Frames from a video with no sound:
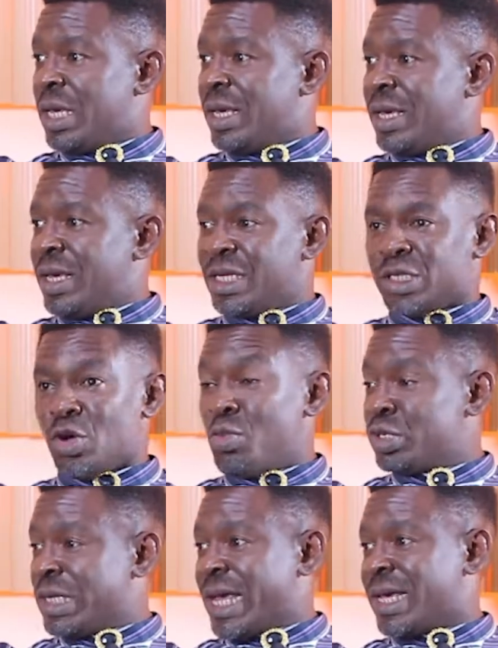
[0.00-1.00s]
It's almost
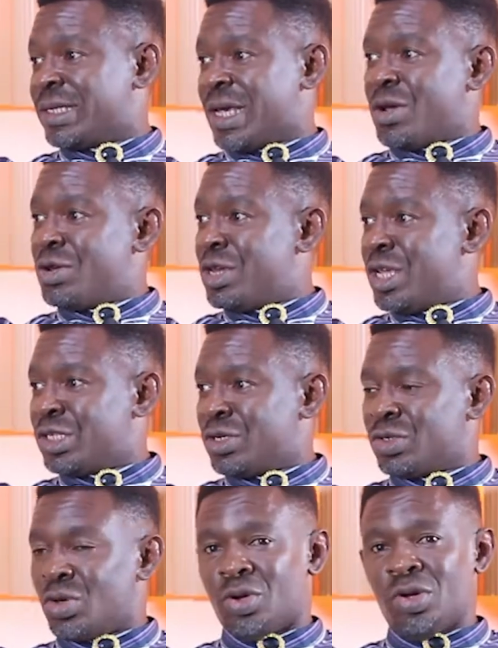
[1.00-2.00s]
like a second nature.
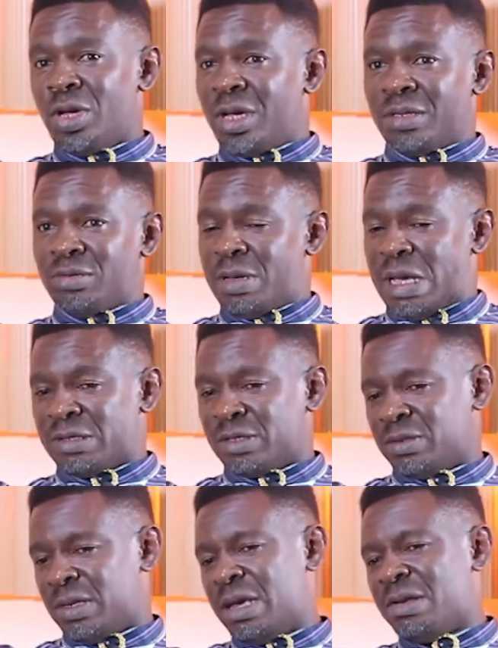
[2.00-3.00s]
So as
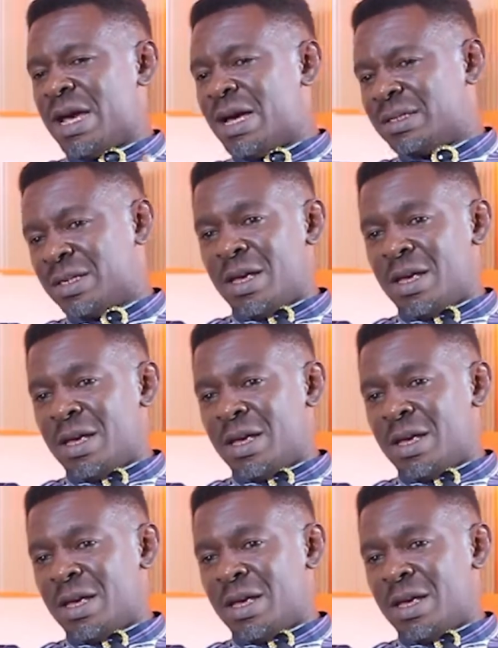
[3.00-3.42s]
areas,